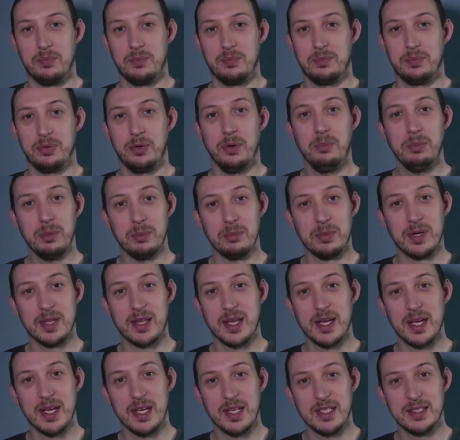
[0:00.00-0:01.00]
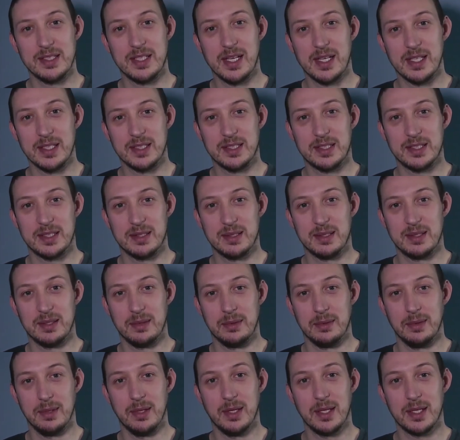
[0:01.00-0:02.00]
problem with it is it's,
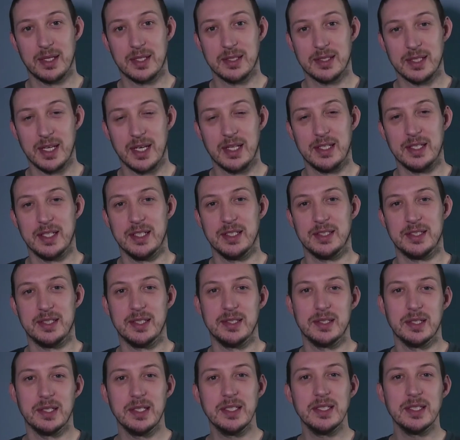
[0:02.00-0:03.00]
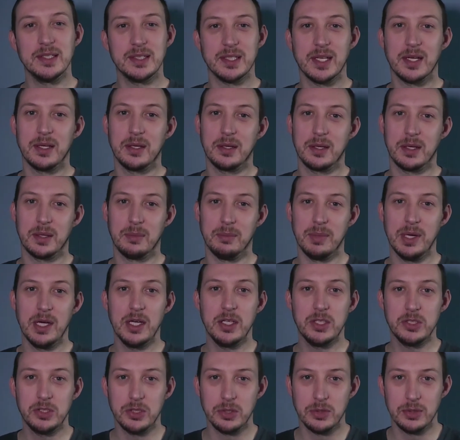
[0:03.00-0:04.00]
like I said, it's designed as a
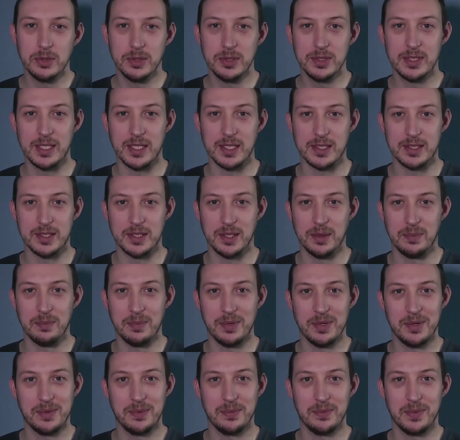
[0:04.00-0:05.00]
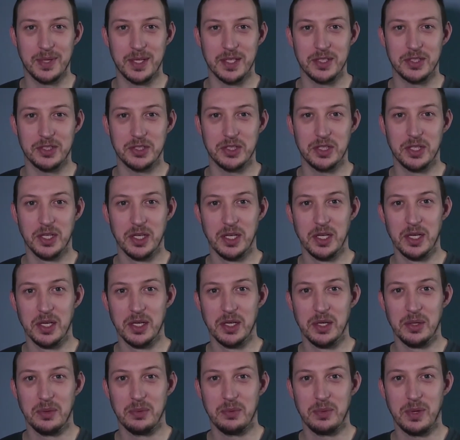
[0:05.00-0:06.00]
commercial system, which
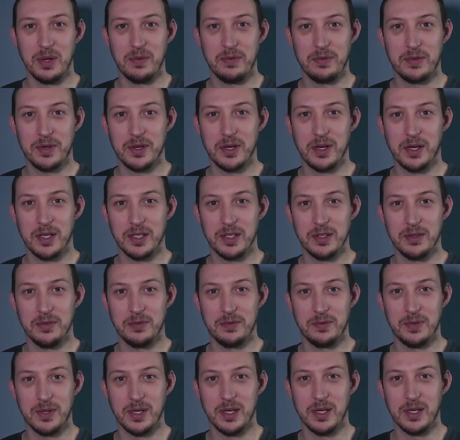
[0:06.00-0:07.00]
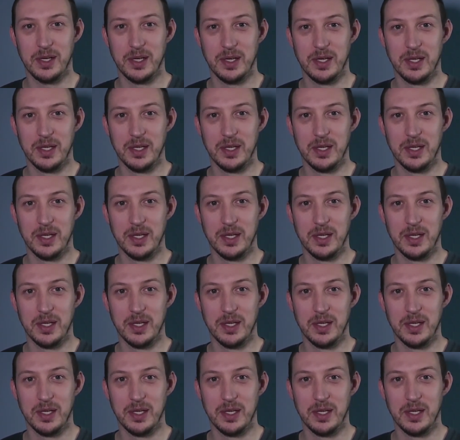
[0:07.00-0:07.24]
we've kind of